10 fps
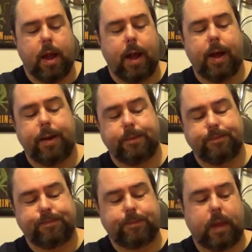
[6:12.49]

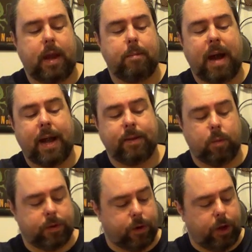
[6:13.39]
mine
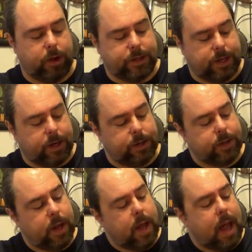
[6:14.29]
than what they're using in theirs.